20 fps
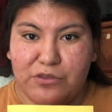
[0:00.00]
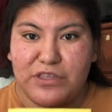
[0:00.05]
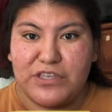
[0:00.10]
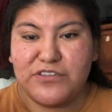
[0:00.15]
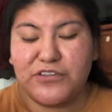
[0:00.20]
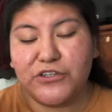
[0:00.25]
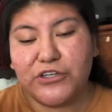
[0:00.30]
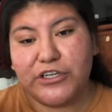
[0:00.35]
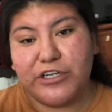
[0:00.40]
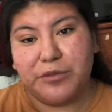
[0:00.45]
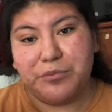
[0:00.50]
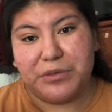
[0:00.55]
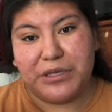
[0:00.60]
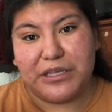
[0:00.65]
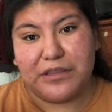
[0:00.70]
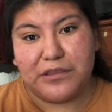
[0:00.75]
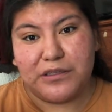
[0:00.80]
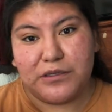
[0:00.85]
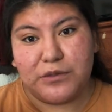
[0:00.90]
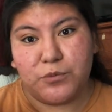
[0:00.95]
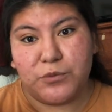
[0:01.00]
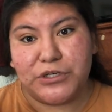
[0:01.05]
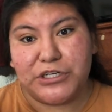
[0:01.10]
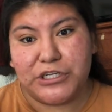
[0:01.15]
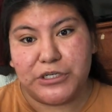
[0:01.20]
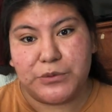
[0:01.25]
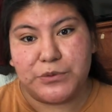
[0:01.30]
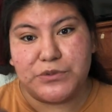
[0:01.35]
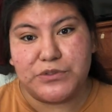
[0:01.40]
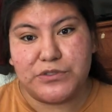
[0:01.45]
These are going to be the
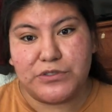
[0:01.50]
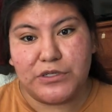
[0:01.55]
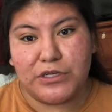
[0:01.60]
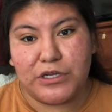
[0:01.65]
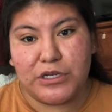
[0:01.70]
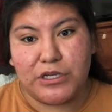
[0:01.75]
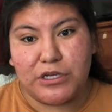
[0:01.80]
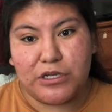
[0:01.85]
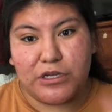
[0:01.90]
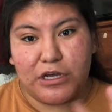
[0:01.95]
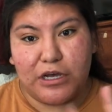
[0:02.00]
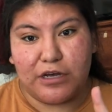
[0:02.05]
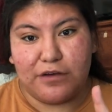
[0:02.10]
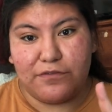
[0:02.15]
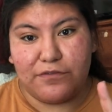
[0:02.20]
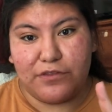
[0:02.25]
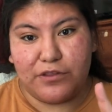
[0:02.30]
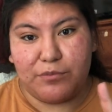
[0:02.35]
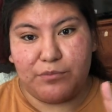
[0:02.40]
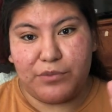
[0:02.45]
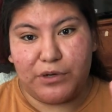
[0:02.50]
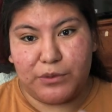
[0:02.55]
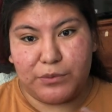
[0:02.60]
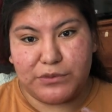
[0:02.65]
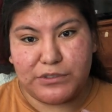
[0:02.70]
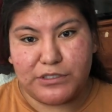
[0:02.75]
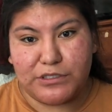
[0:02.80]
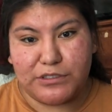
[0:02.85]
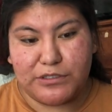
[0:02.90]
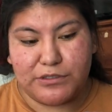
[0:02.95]
windows of the
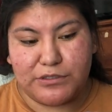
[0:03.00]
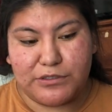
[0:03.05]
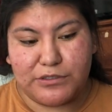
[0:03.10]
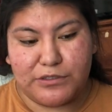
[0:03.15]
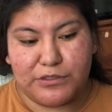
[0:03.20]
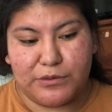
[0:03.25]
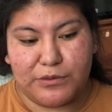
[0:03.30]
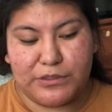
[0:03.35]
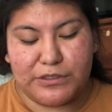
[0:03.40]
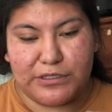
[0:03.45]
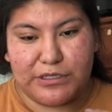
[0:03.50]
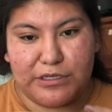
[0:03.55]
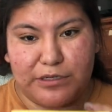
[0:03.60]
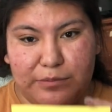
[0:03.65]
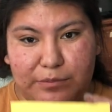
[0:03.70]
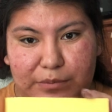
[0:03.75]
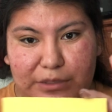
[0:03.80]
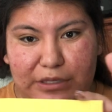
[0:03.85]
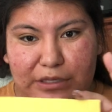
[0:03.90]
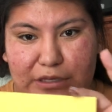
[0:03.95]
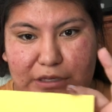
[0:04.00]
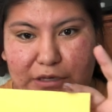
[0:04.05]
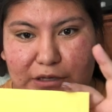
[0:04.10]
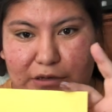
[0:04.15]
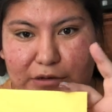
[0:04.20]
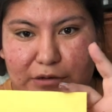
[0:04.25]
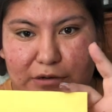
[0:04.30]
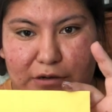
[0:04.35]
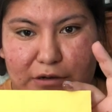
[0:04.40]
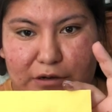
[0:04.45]
boat, so it's going to be
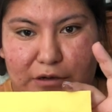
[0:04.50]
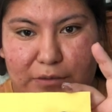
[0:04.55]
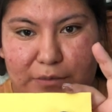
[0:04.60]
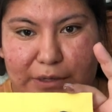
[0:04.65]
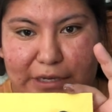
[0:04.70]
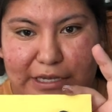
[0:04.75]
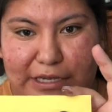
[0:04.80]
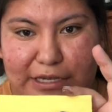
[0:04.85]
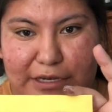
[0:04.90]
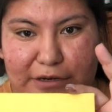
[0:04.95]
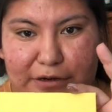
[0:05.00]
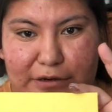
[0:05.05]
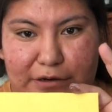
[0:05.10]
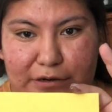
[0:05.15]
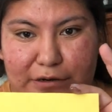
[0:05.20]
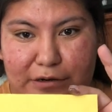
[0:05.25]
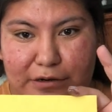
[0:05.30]
on right here.